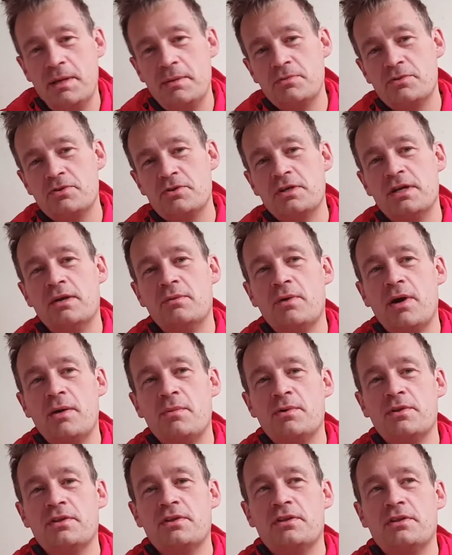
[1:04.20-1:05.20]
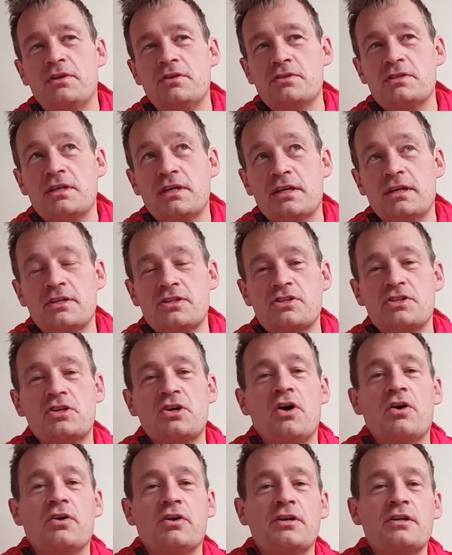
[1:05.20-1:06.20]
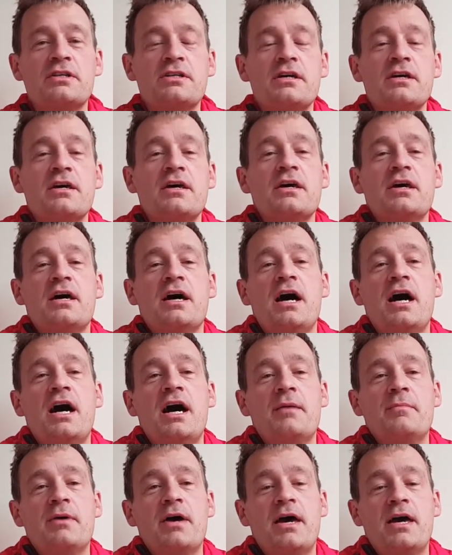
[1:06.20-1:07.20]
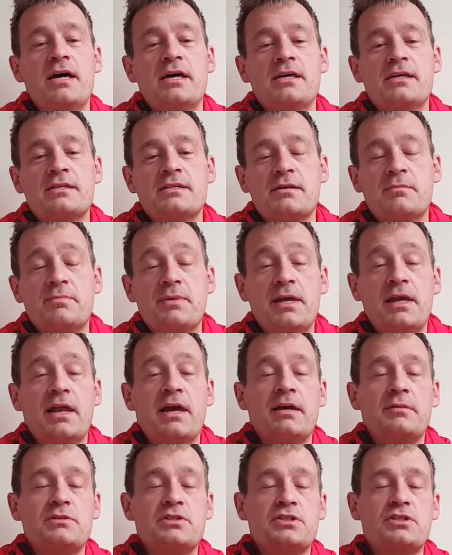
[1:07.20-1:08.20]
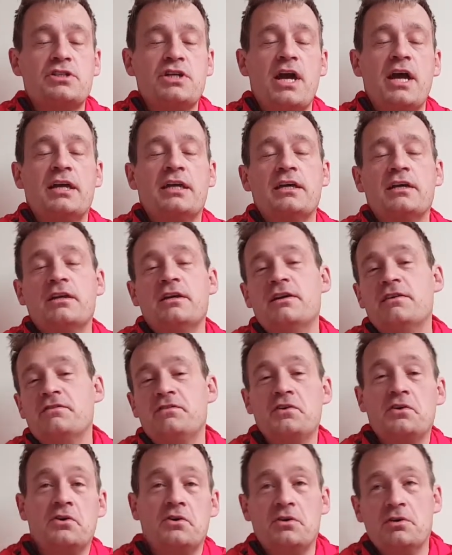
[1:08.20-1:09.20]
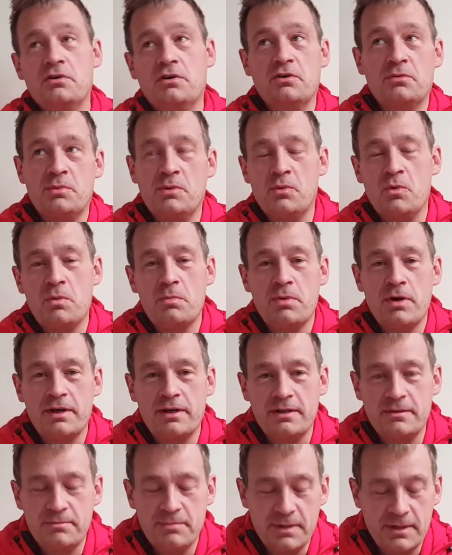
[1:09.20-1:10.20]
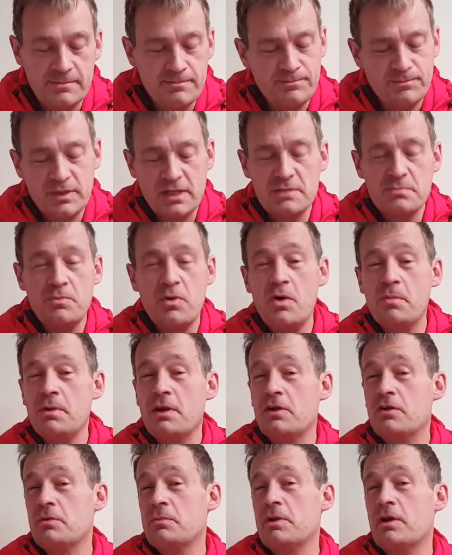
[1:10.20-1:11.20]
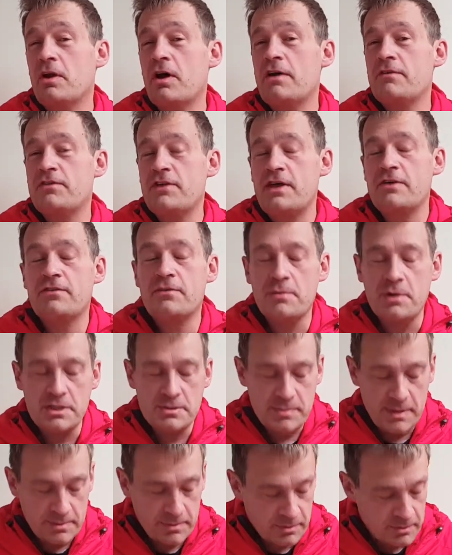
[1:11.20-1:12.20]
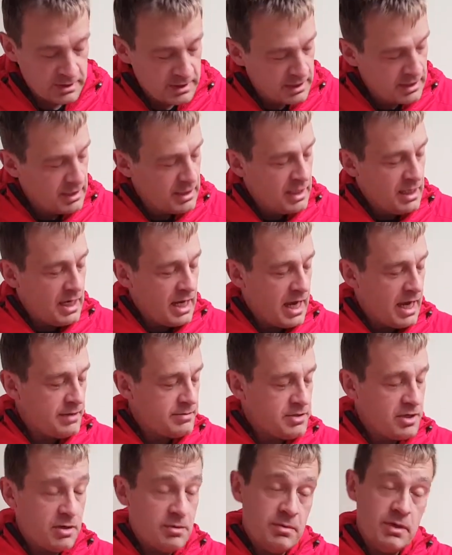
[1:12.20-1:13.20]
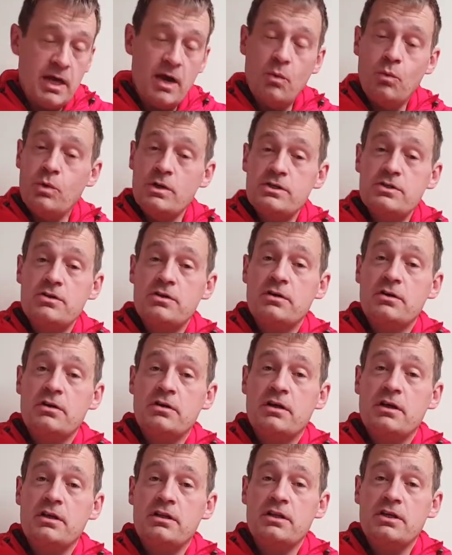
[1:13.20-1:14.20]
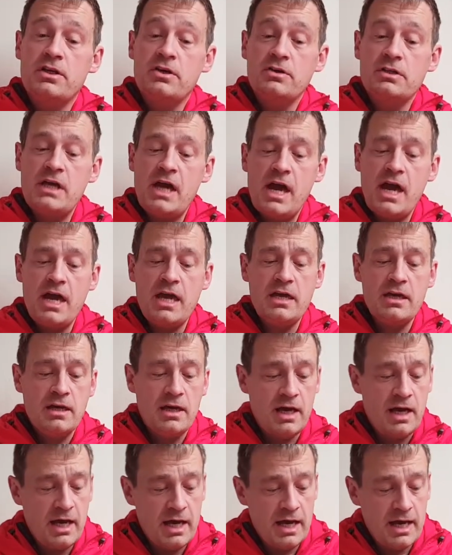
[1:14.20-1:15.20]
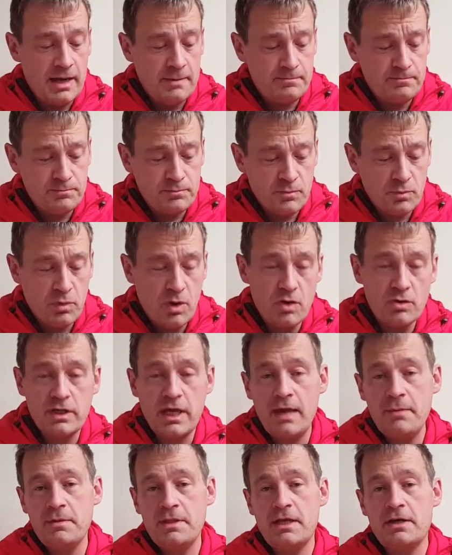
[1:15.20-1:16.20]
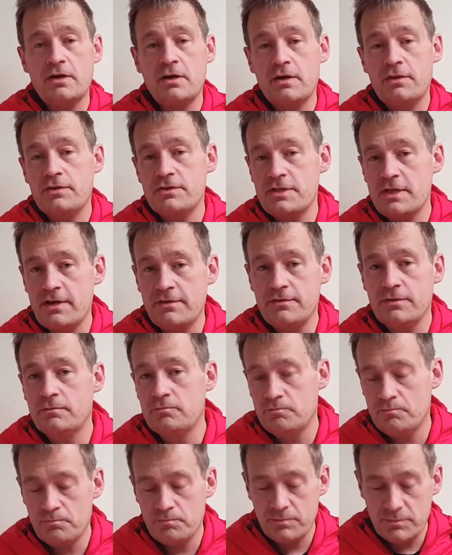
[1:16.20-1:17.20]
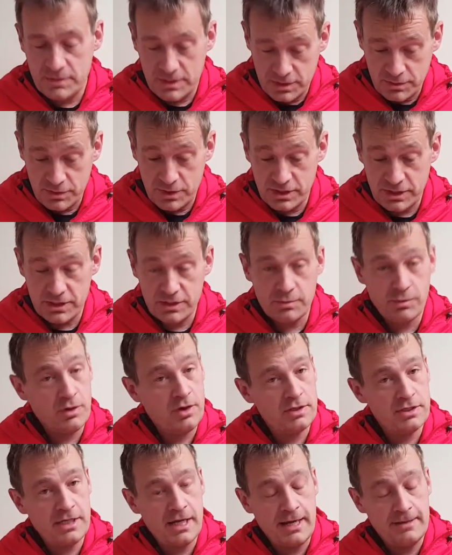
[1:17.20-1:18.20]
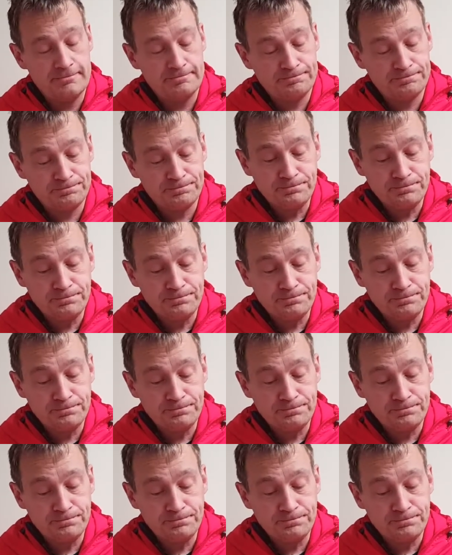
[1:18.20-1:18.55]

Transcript: People do get away with it, using it in Scotland as a belay jacket if you're a little bit warm-blooded, but it's probably a little bit light for that for most people. So yeah, winter in the UK, wild camping, that kind of stuff, this is where it's at.